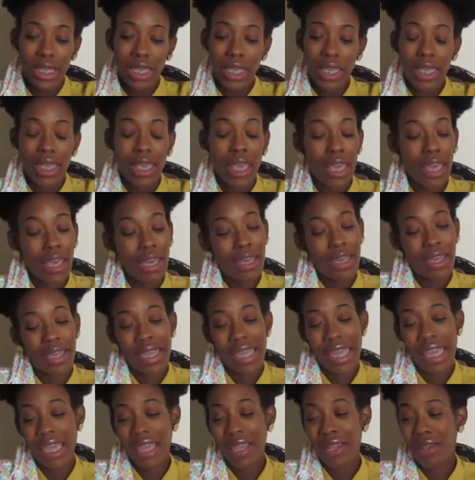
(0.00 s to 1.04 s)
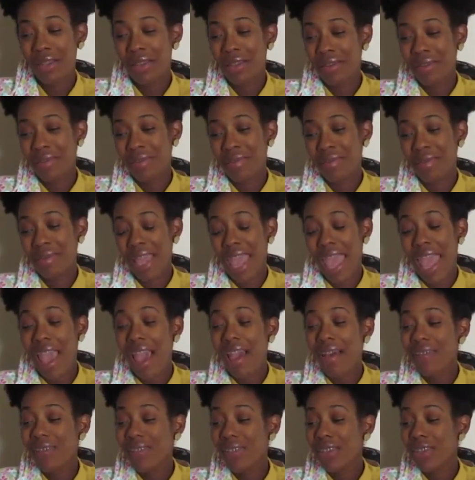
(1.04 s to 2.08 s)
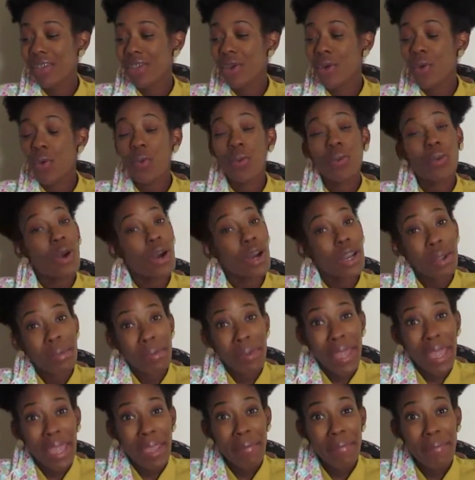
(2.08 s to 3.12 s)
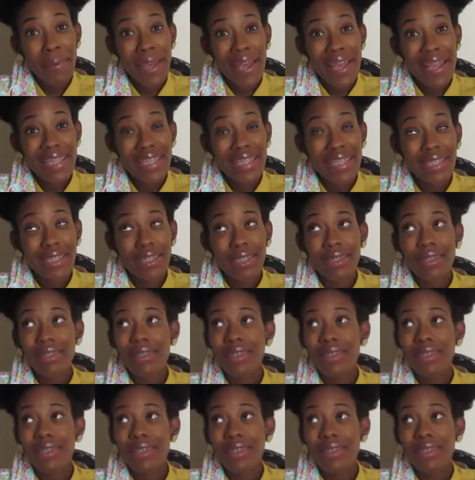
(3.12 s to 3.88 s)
yeah, after your water bag bust,